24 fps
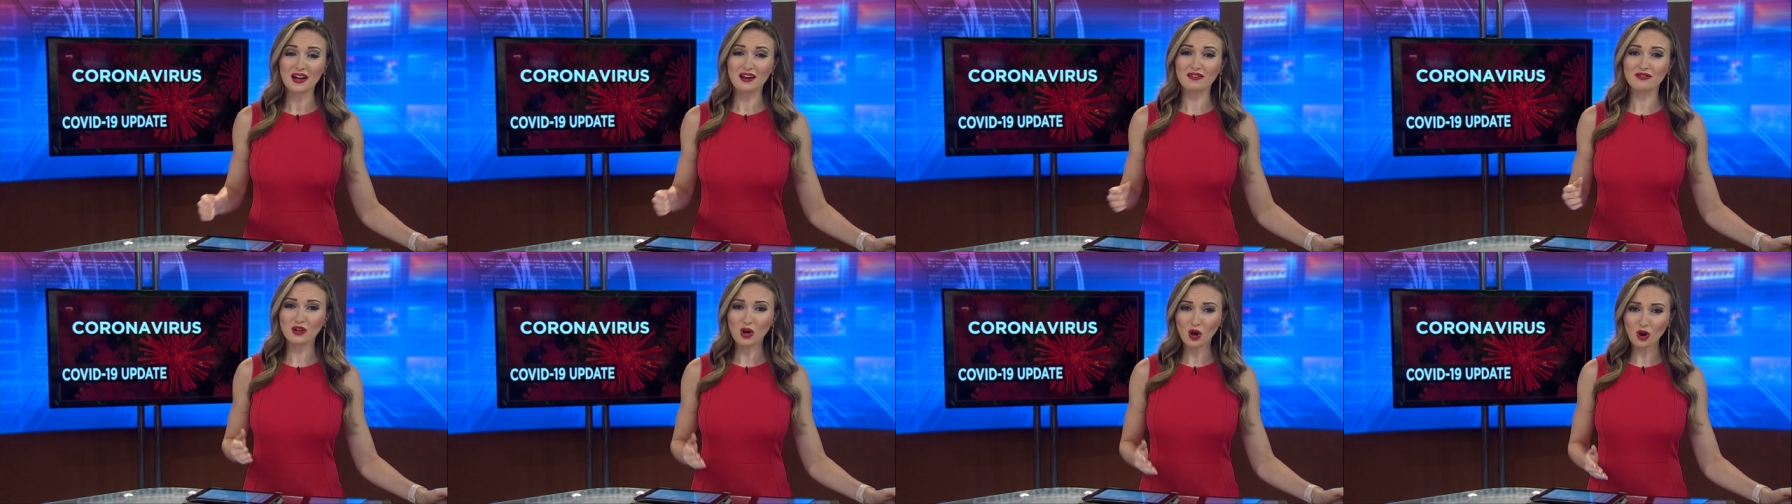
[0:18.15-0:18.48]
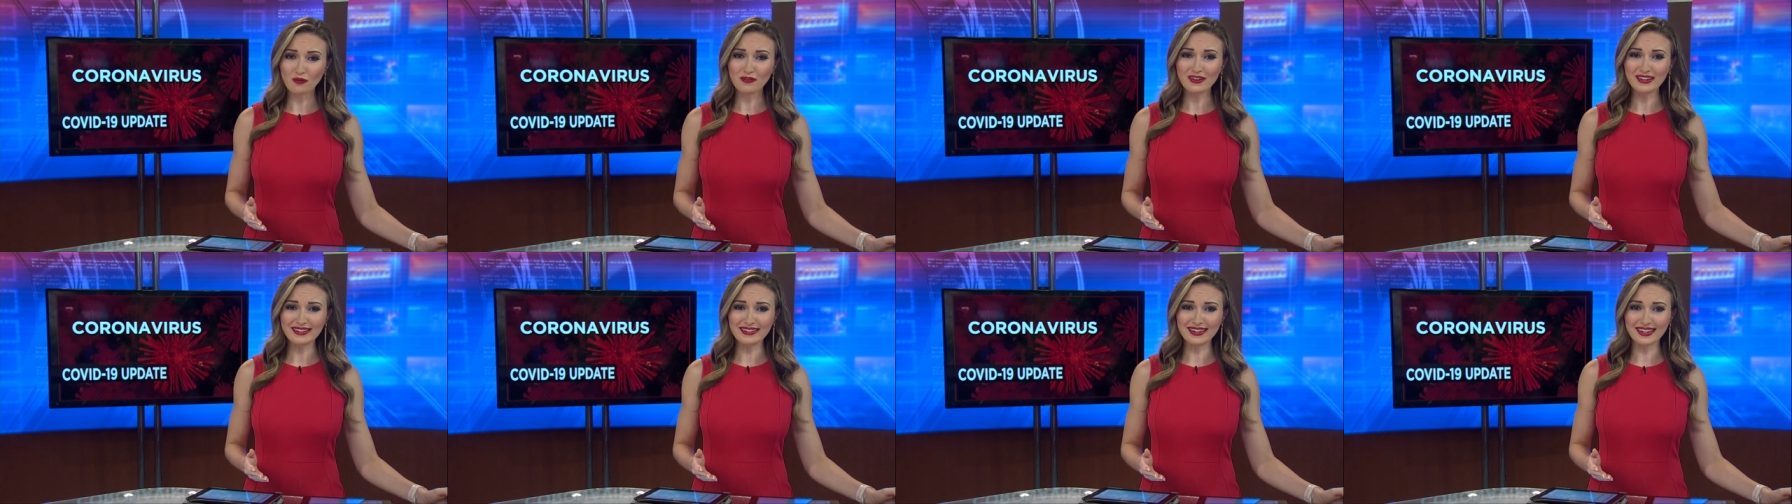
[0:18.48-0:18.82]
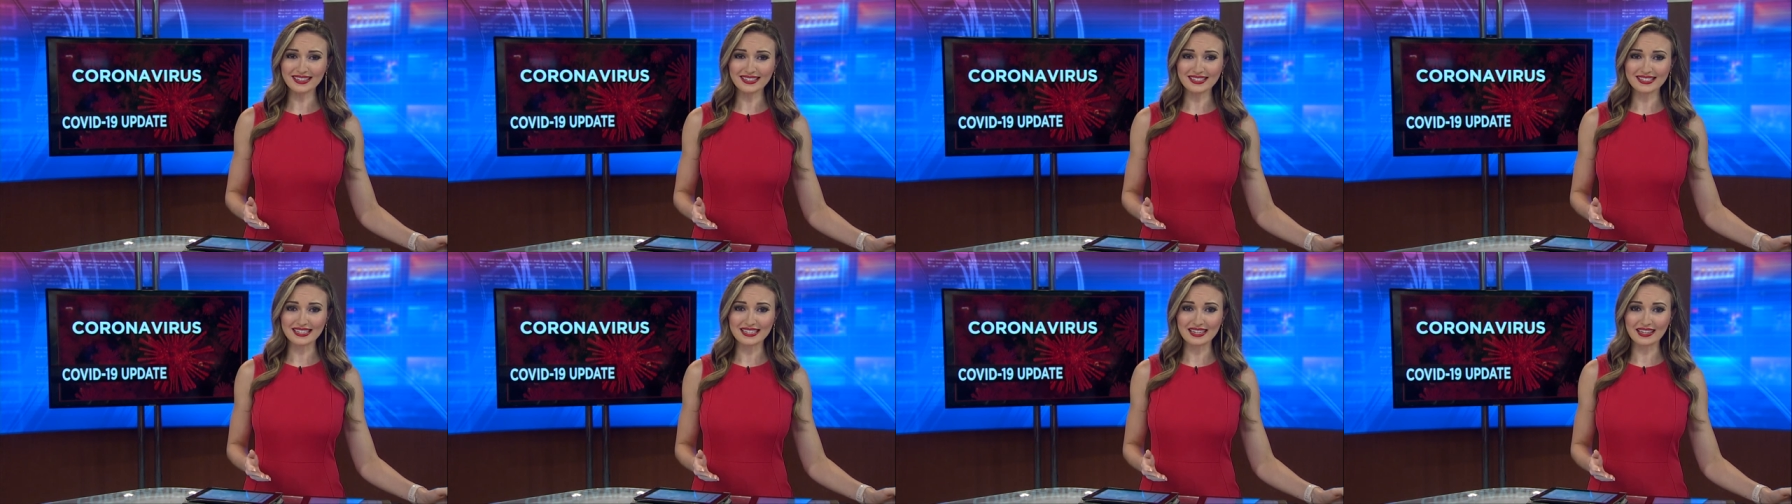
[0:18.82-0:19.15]
of
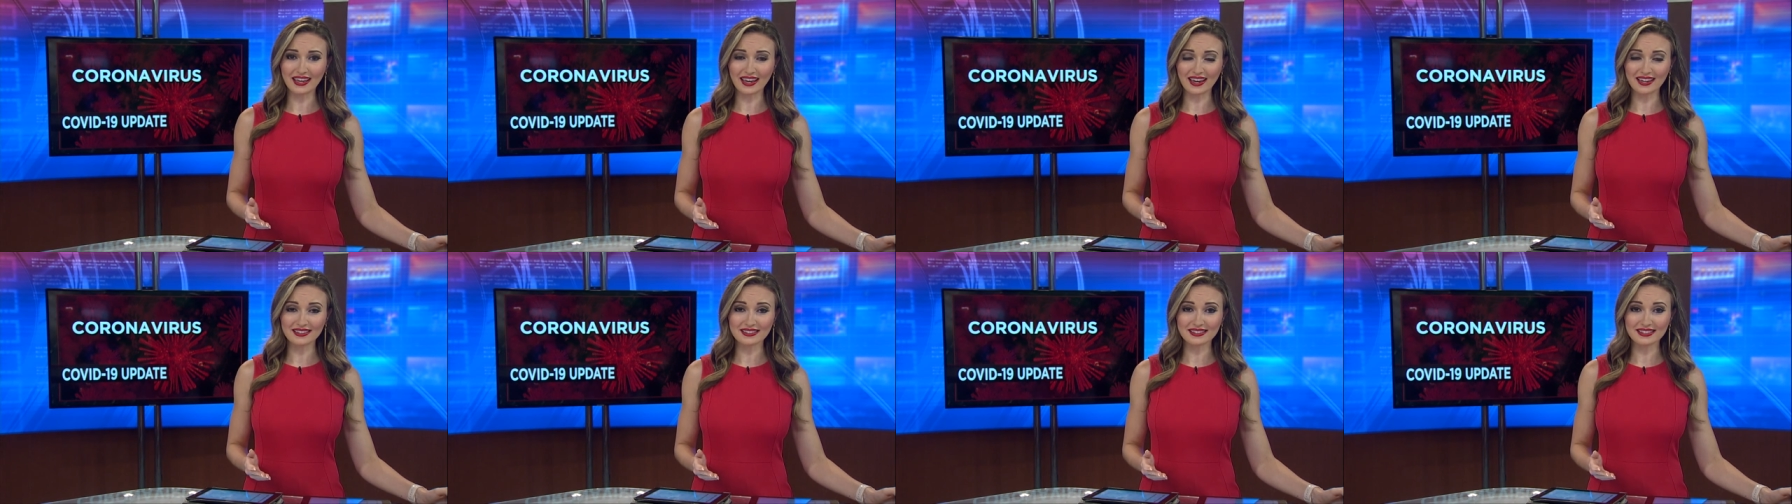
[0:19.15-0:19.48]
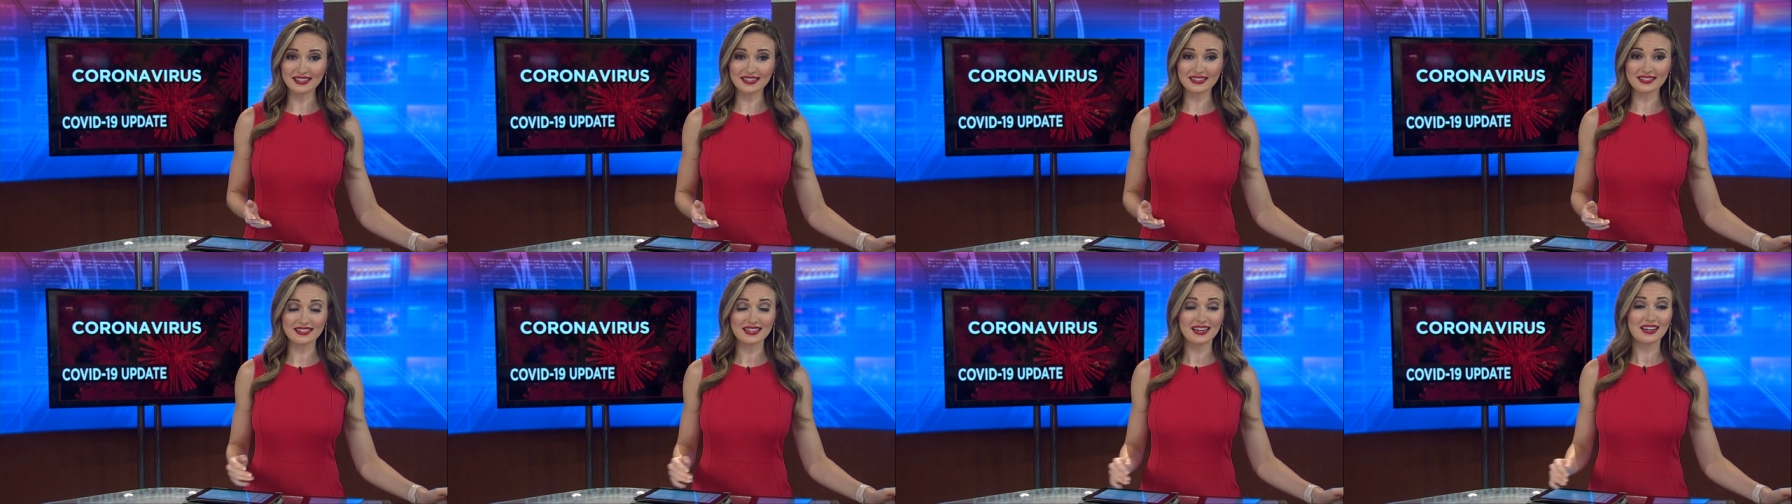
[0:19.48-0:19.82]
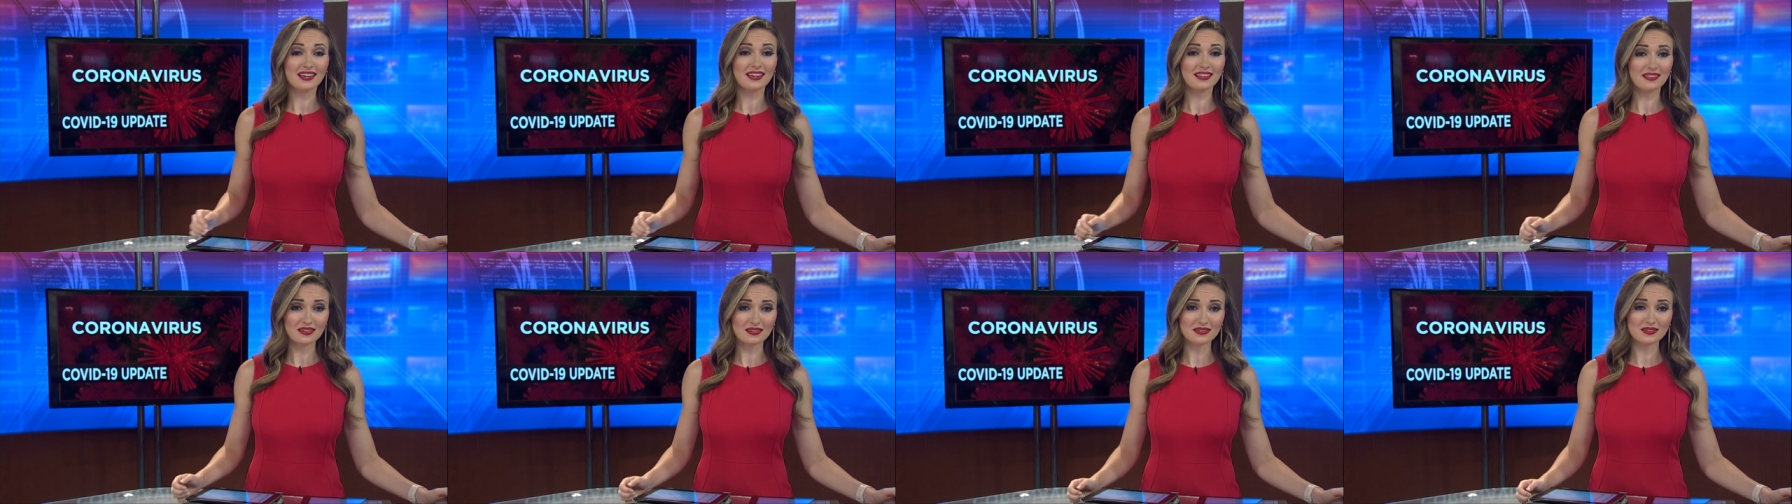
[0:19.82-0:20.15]
COVID-19 cases
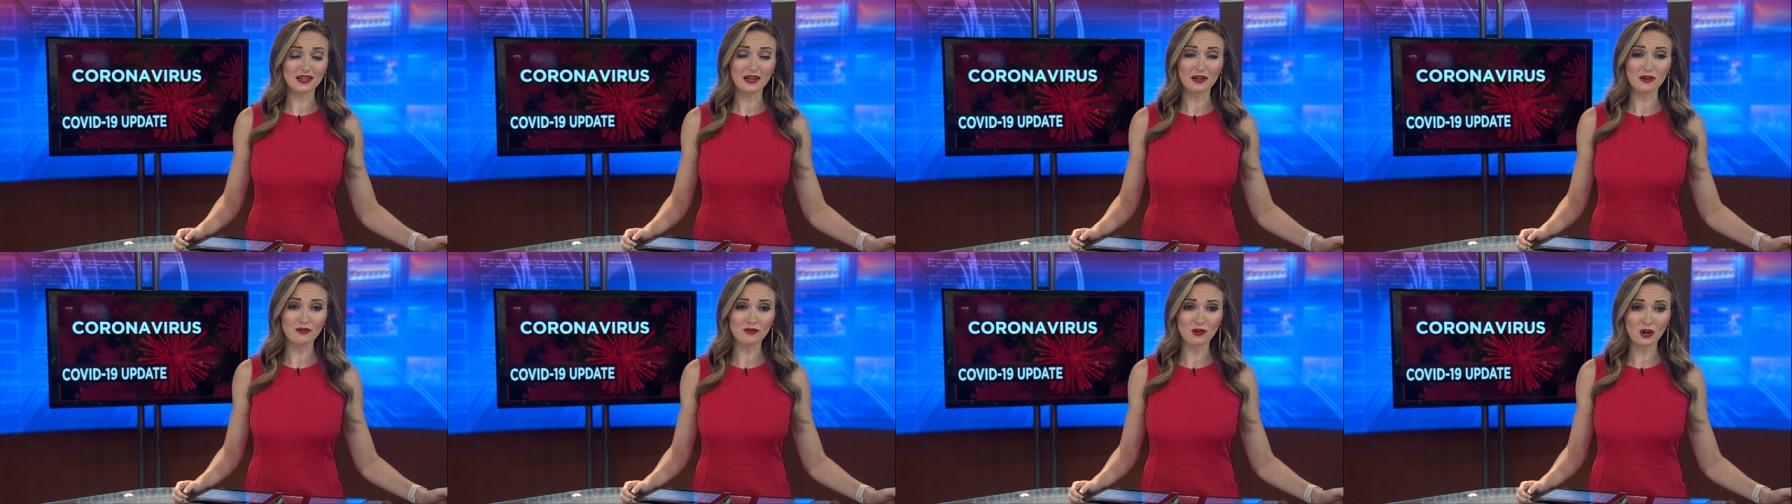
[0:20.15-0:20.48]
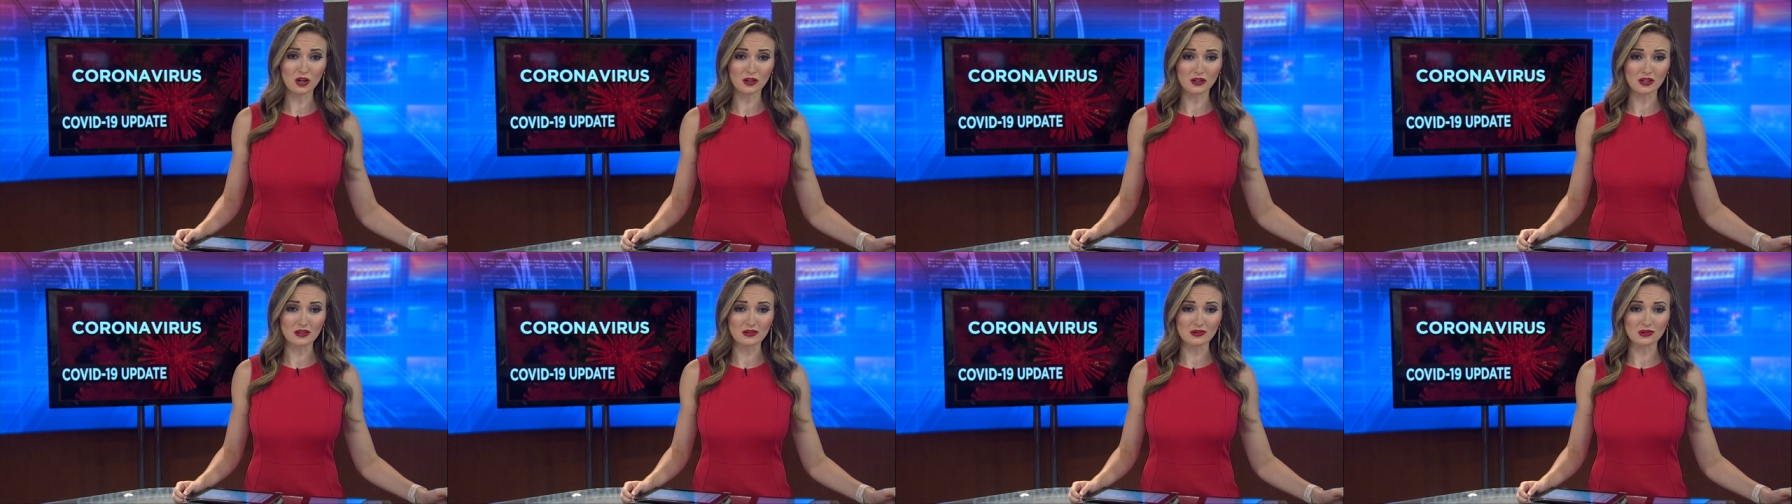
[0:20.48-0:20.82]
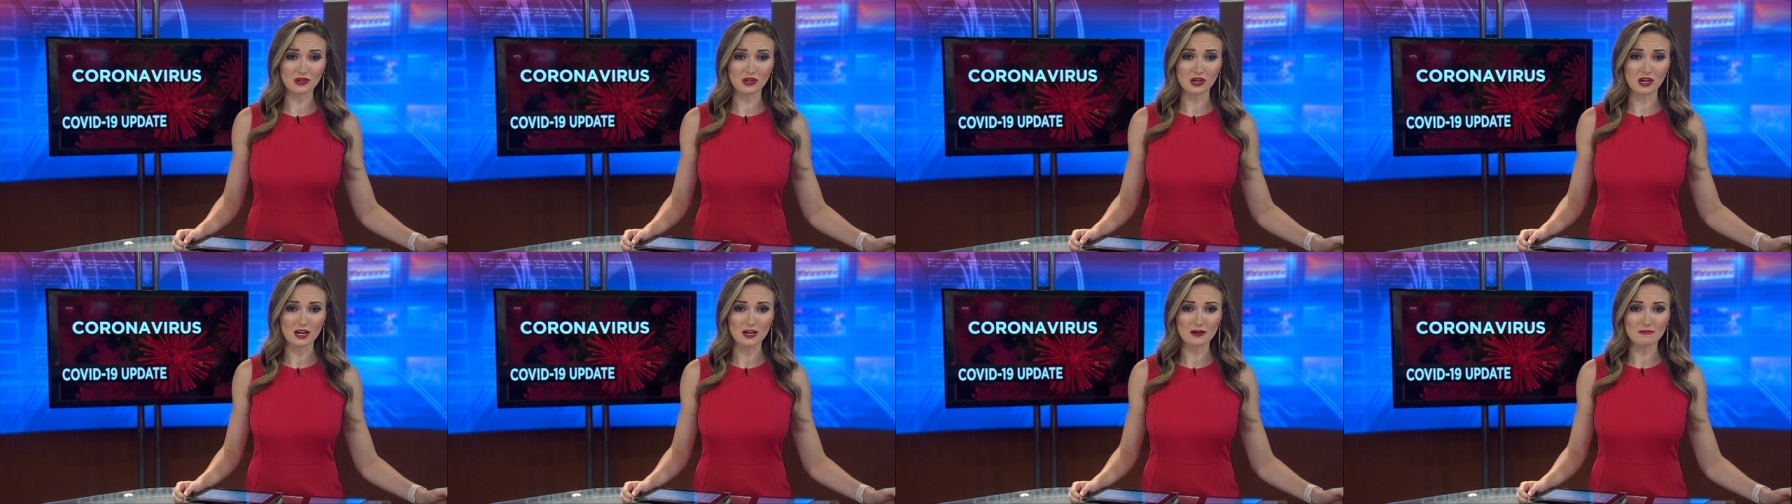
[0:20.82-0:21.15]
in the state of
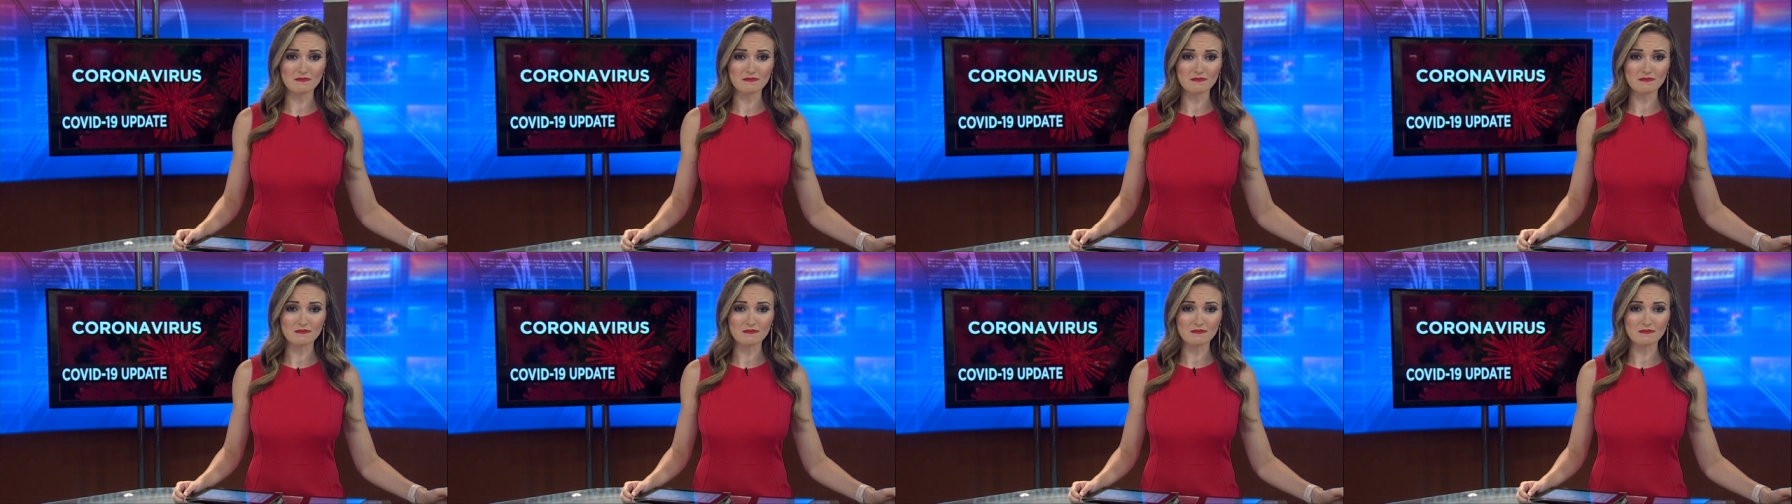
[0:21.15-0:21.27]
Arkansas.